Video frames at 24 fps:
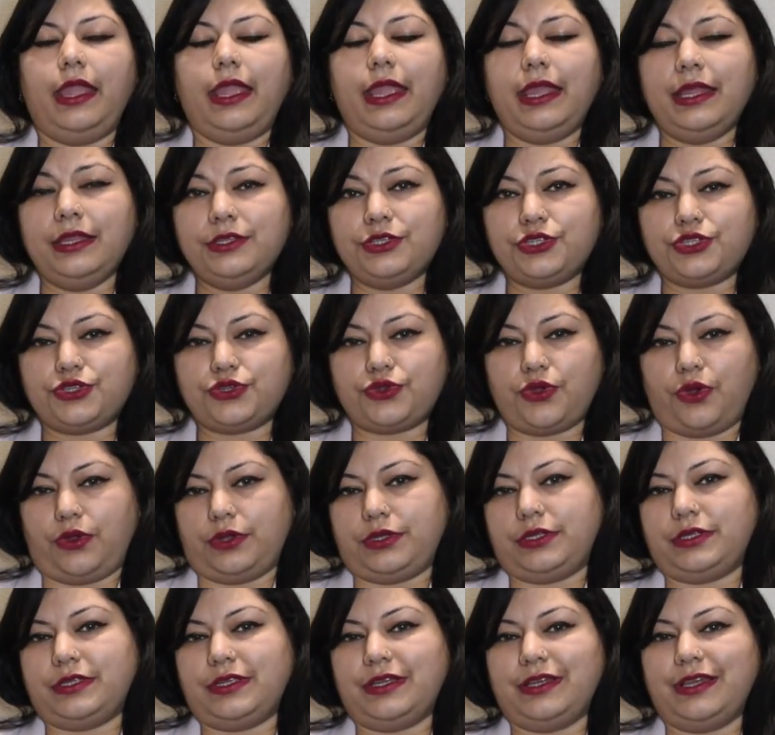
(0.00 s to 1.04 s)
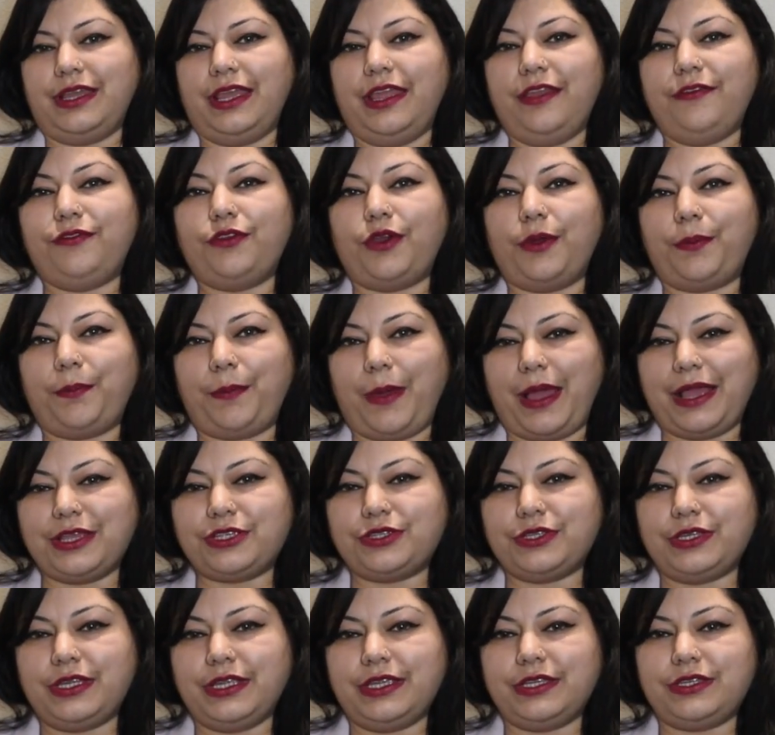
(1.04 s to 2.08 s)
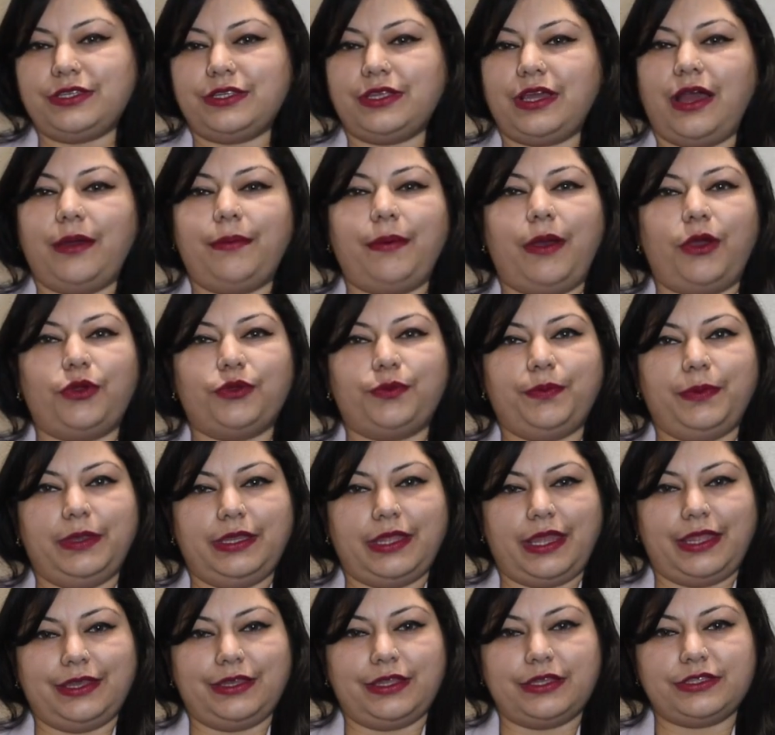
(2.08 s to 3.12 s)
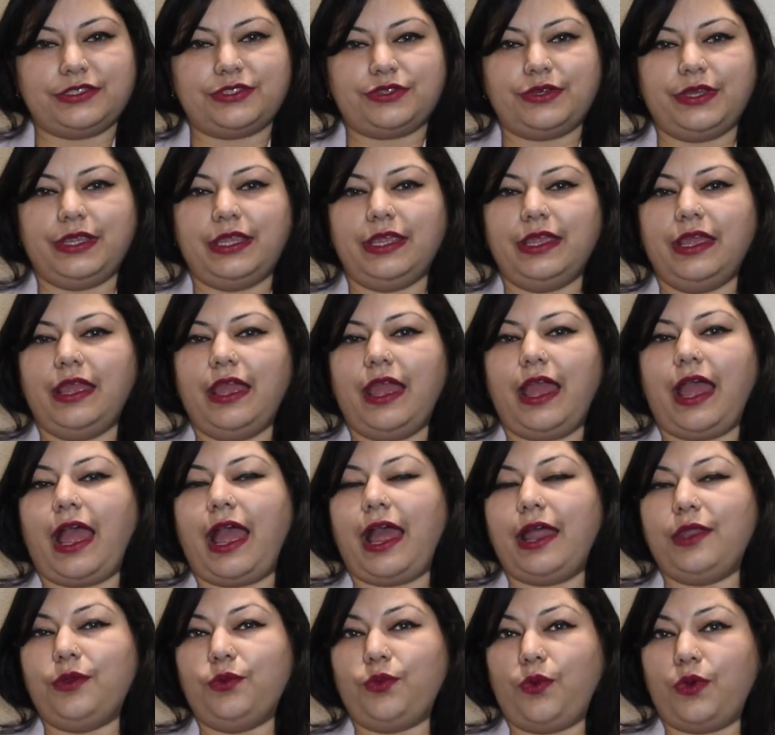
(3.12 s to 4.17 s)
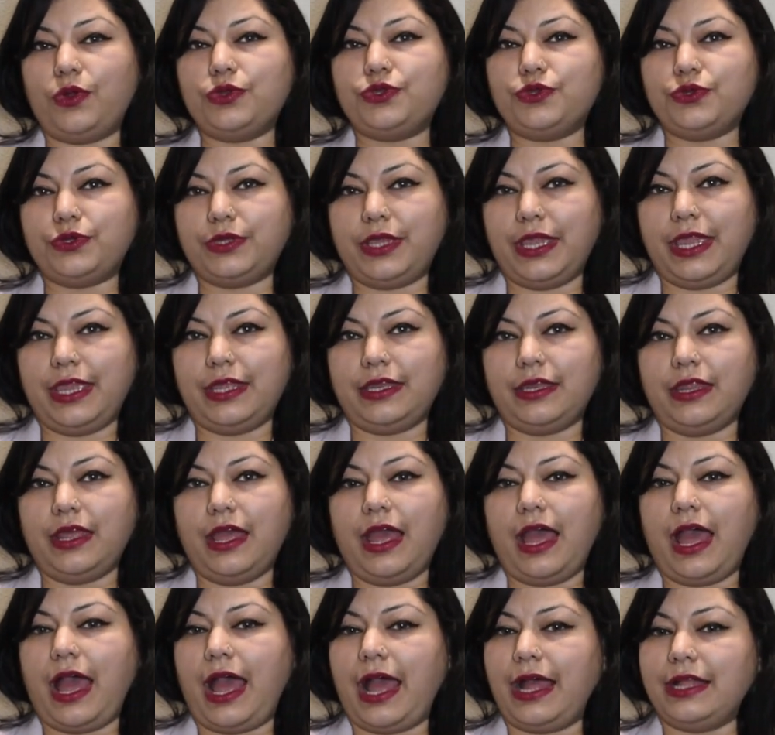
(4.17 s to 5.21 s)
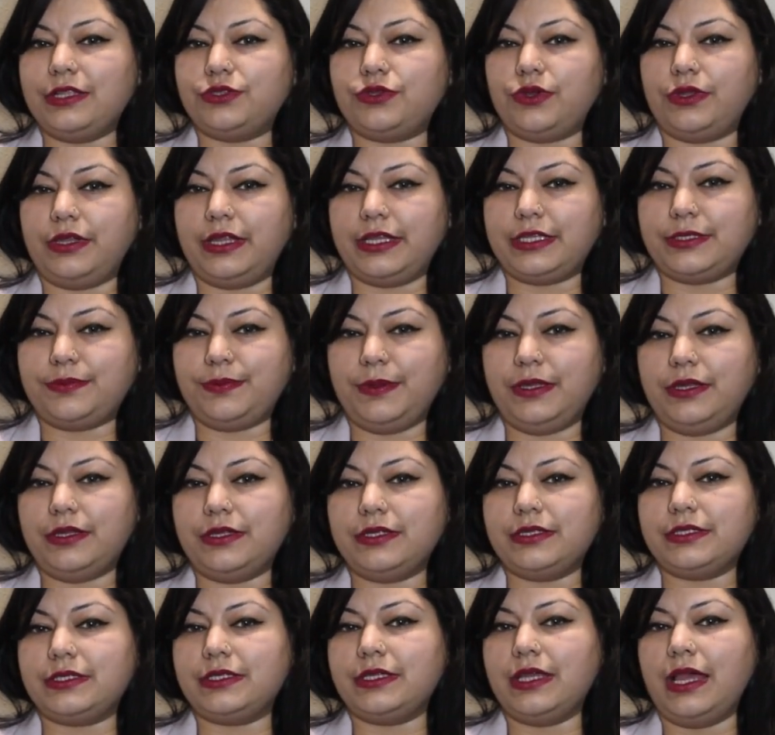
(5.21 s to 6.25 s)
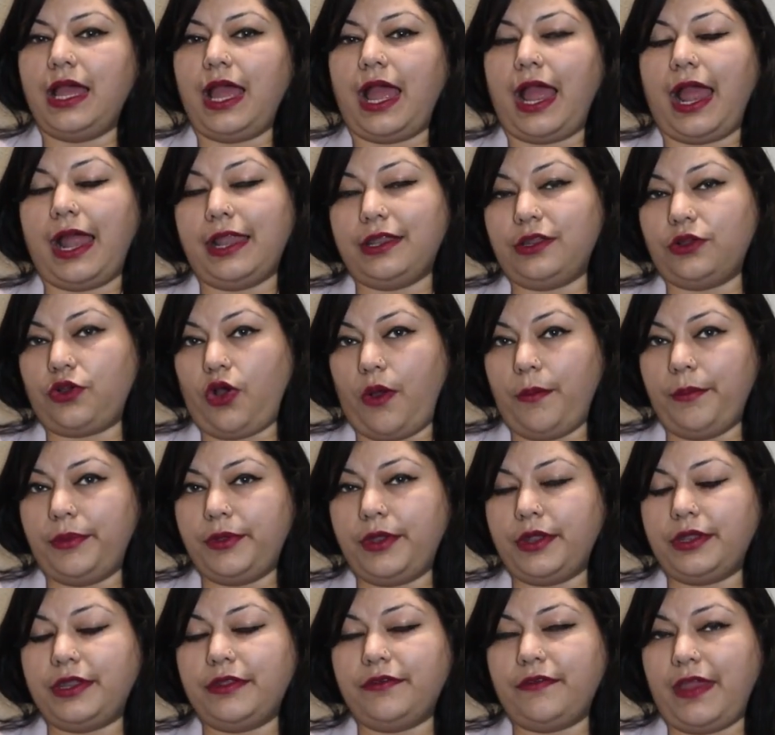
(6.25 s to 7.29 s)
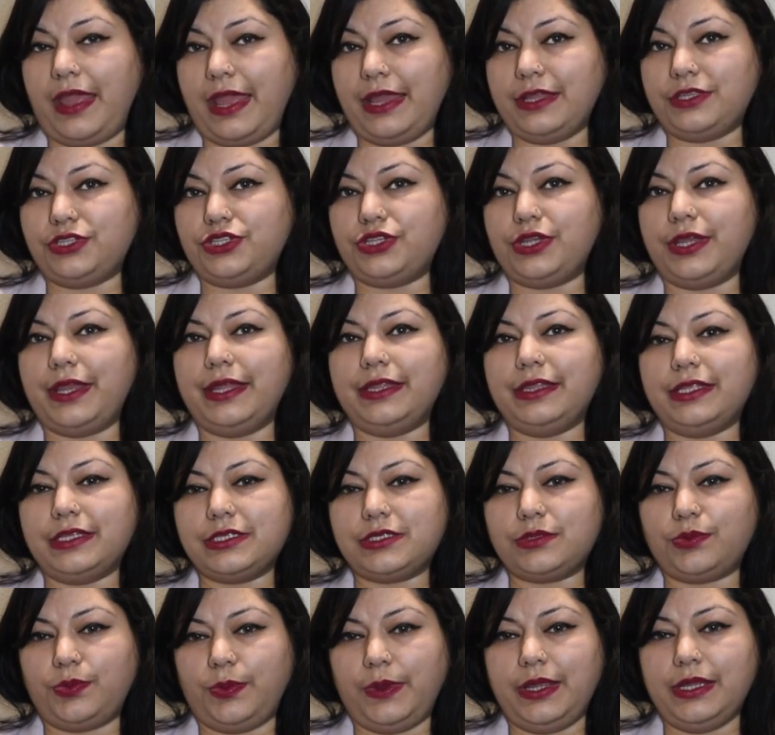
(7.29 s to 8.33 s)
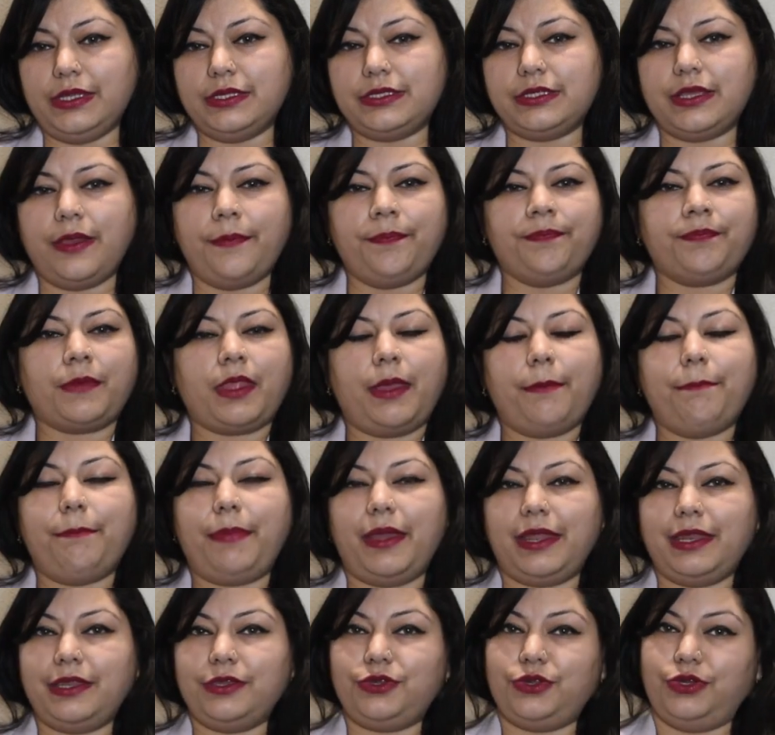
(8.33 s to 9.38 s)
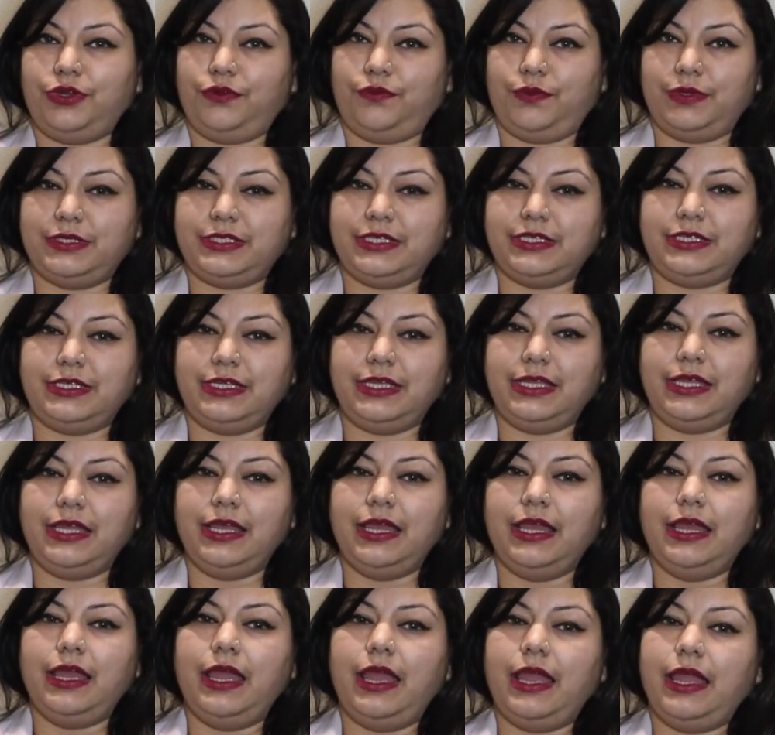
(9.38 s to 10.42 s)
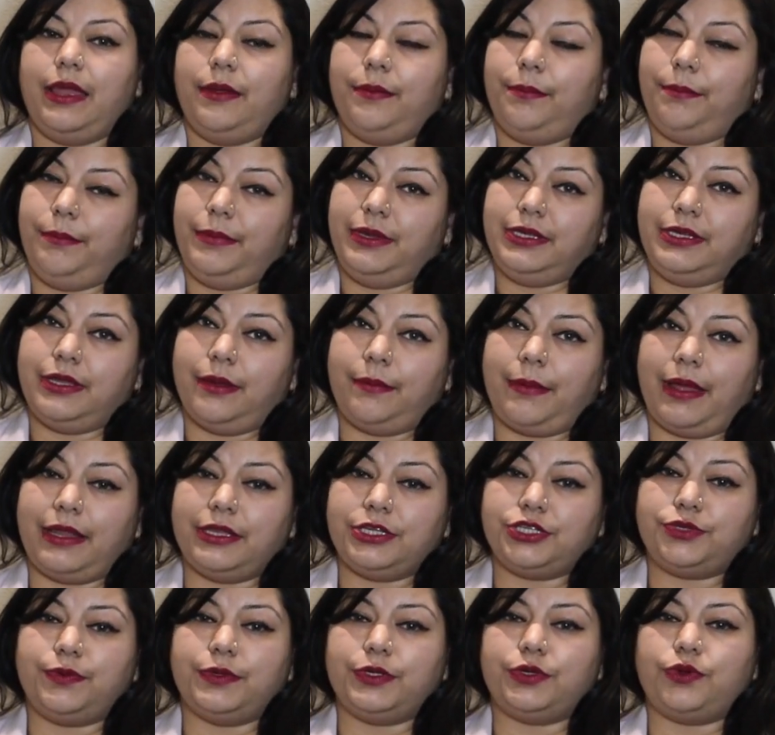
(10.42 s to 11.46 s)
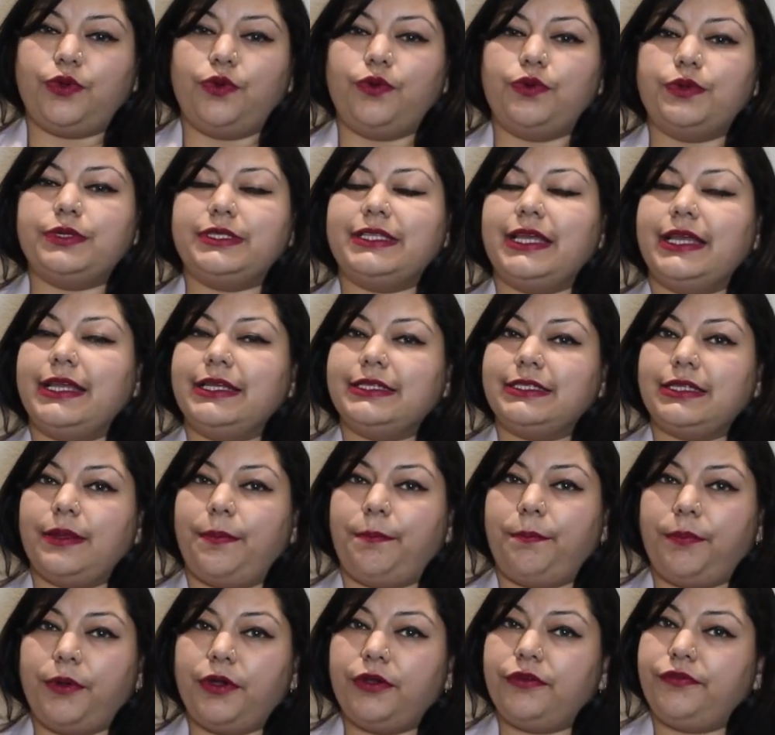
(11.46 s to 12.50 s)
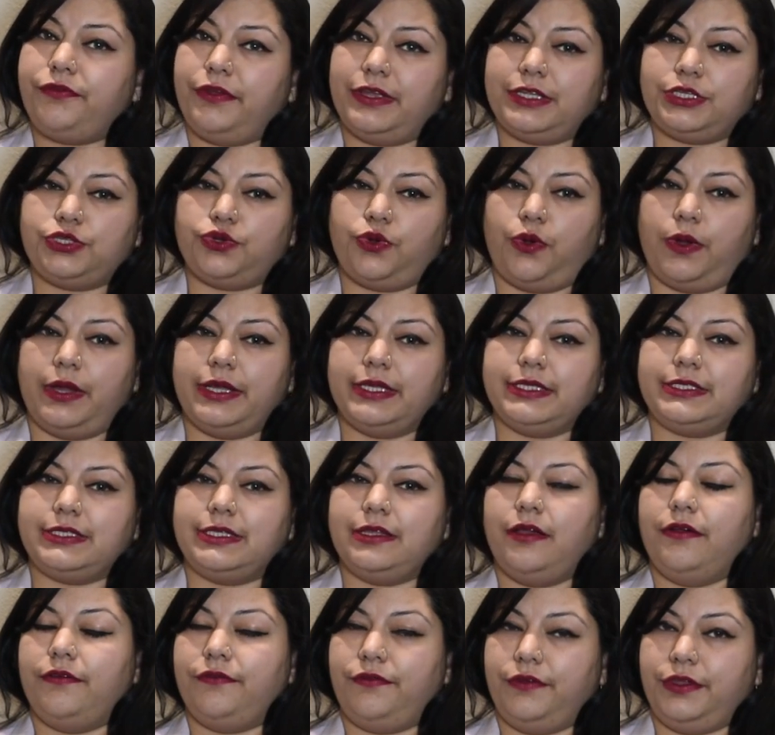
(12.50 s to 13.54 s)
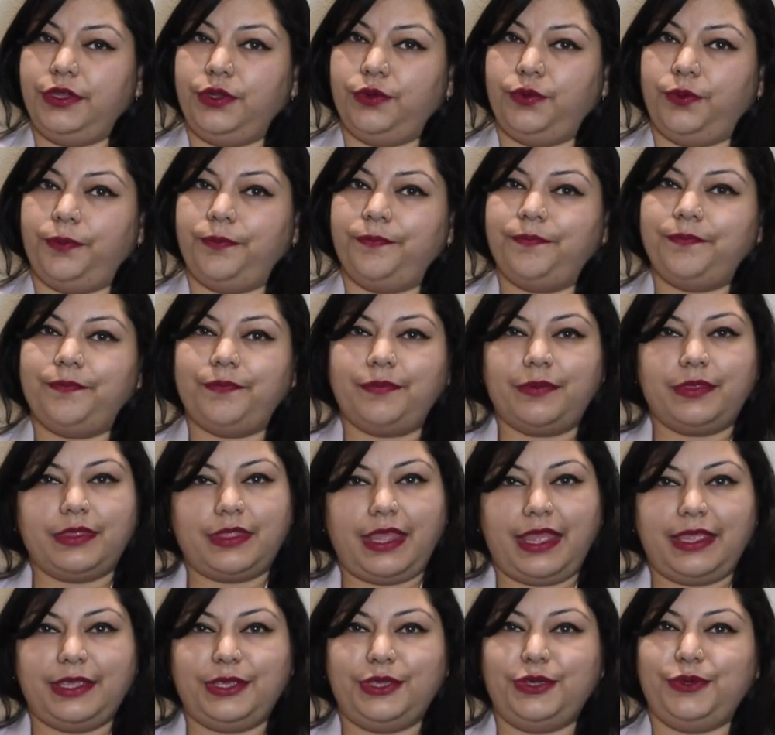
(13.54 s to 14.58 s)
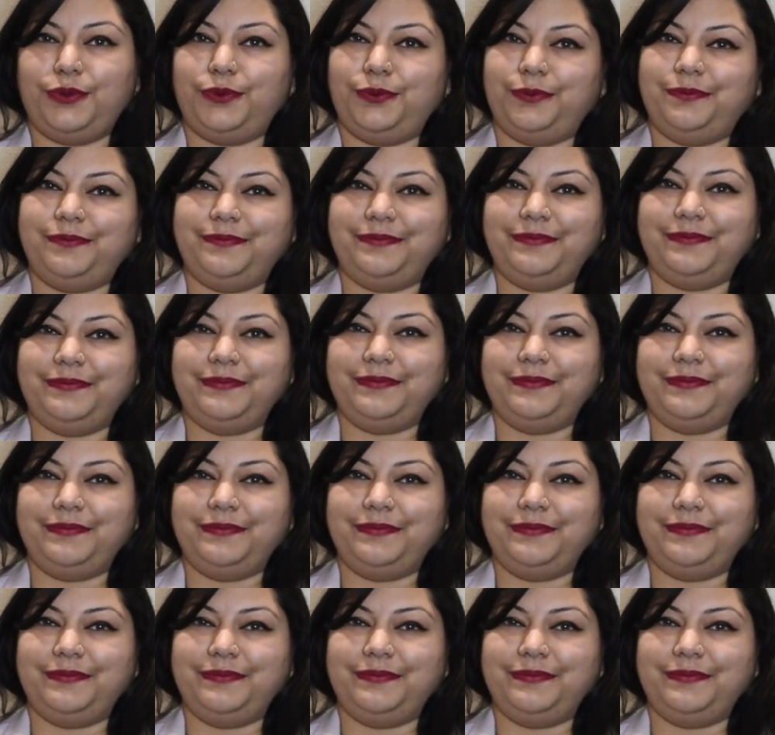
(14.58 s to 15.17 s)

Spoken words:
In short, if you are passionate about media industry and want to gain hands-on experience and a competitive edge in this field, Bennett University Media Management course is the perfect choice for you. Thank you.